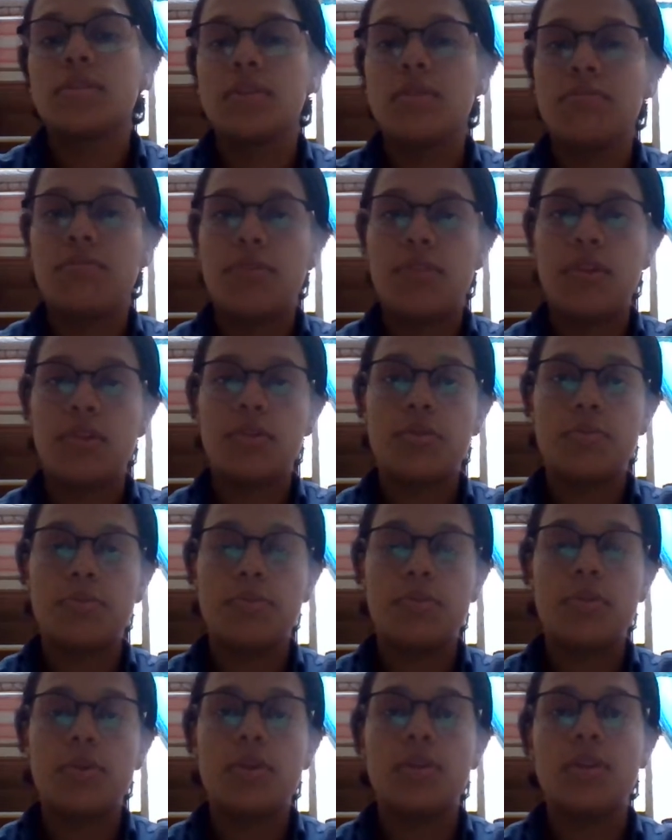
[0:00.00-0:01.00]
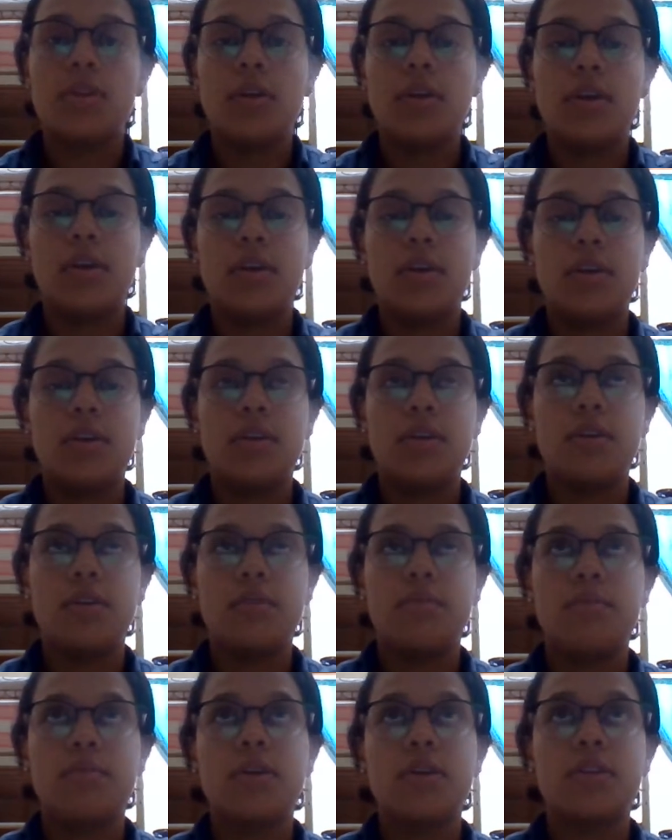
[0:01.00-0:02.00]
same topic,
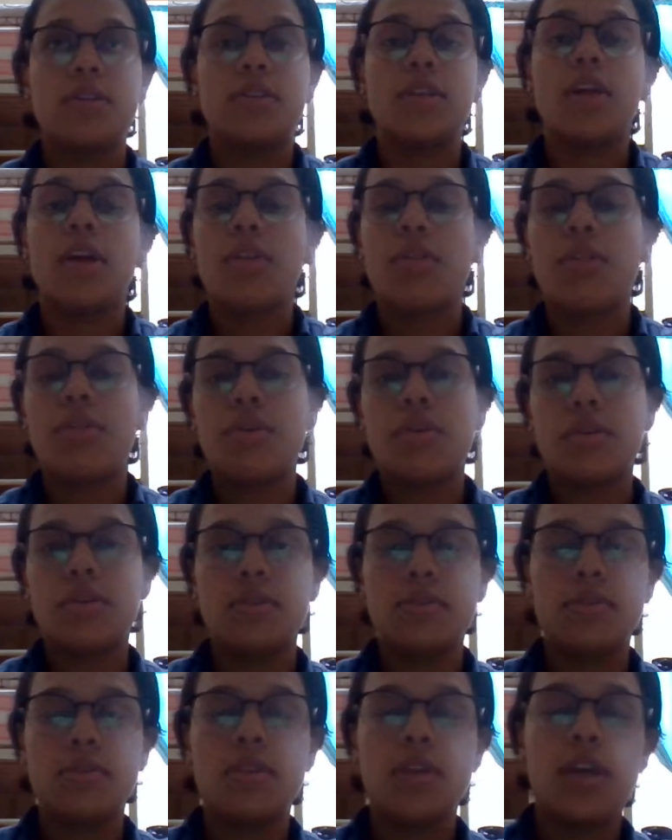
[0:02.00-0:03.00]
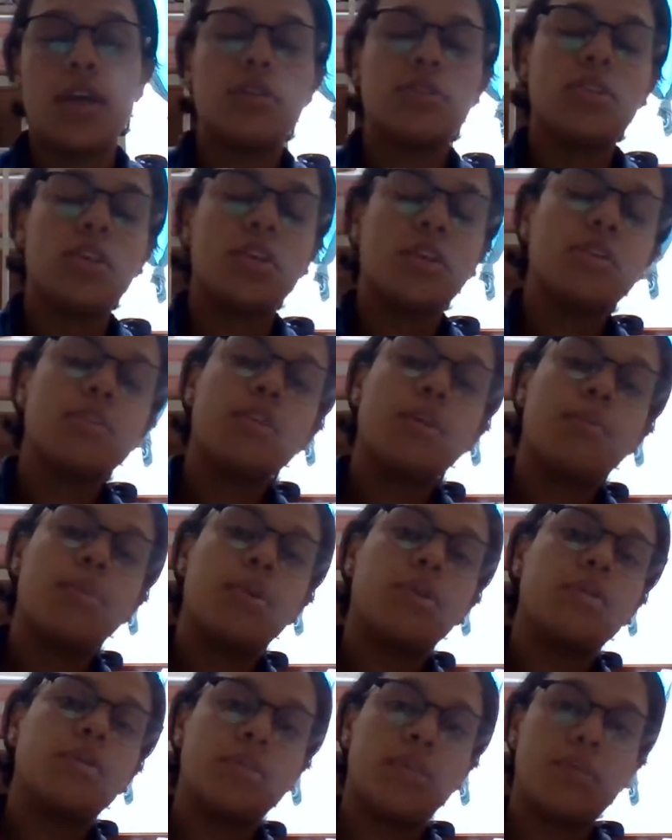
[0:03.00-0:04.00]
because they are talking
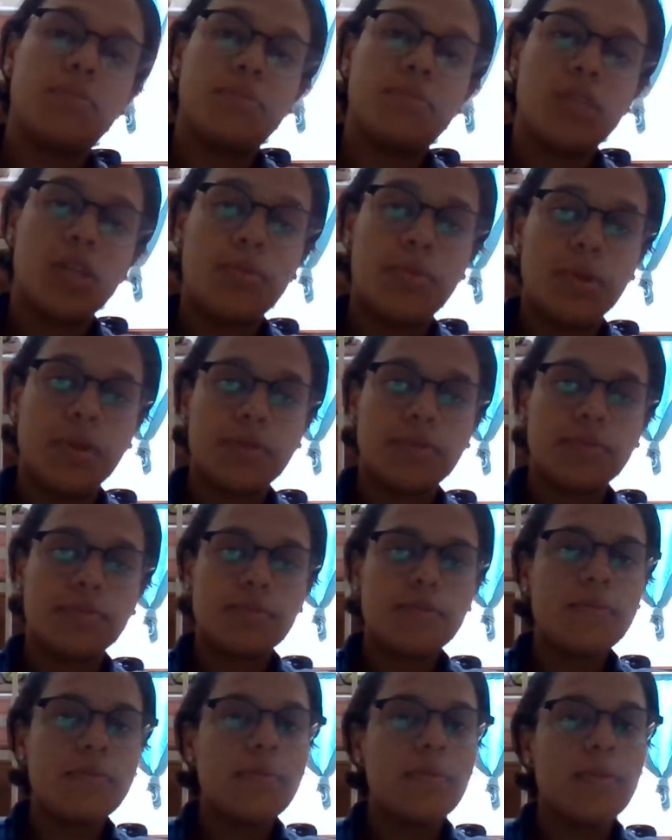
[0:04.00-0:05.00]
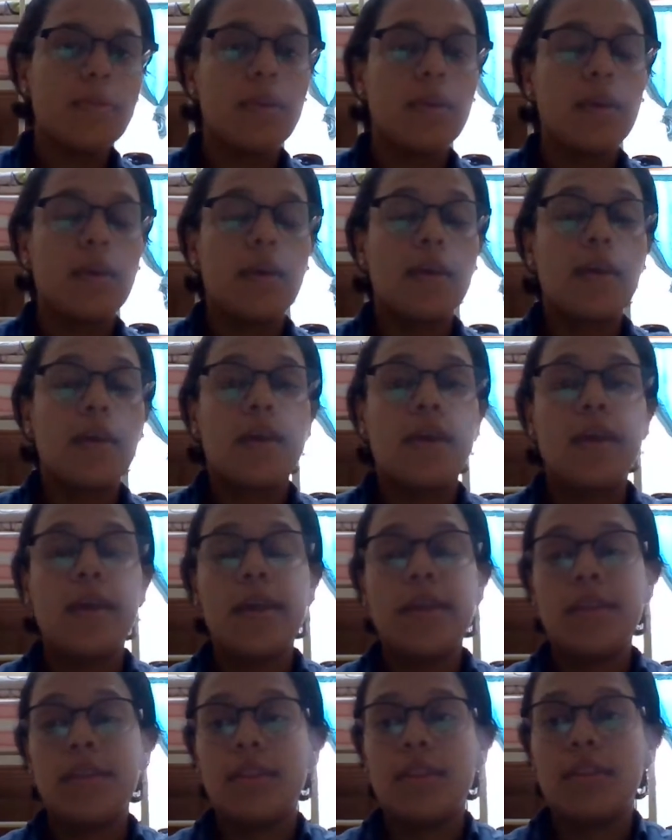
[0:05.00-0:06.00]
about the same topic.
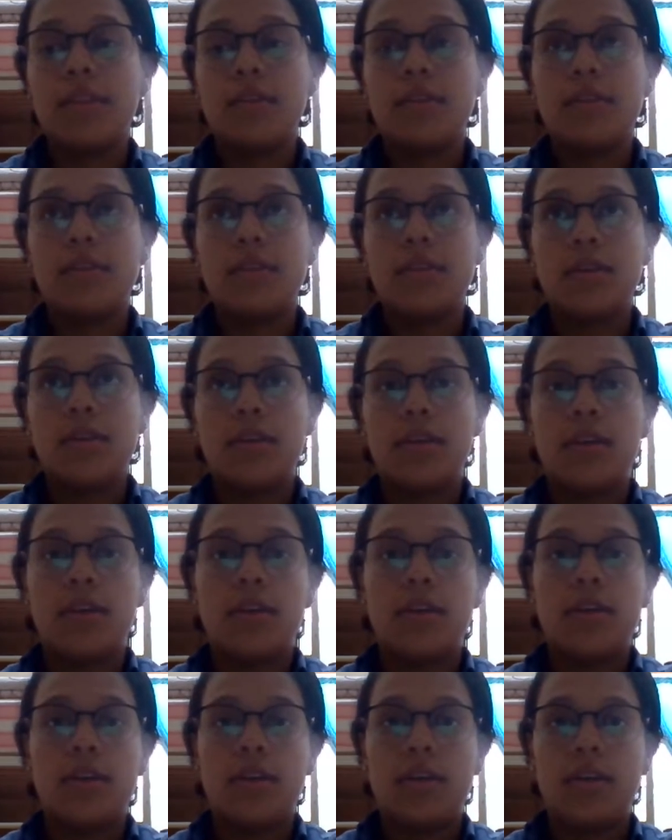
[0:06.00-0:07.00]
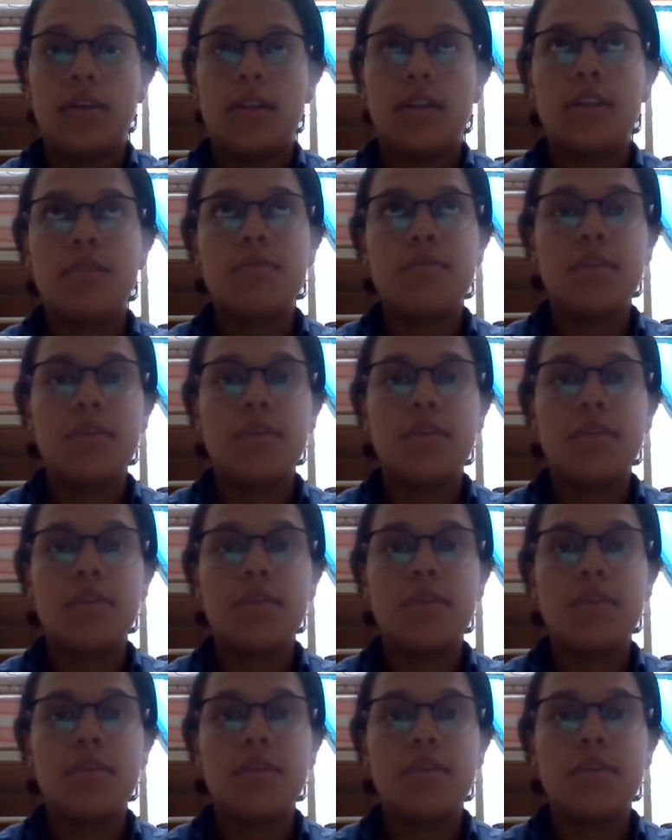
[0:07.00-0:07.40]
And That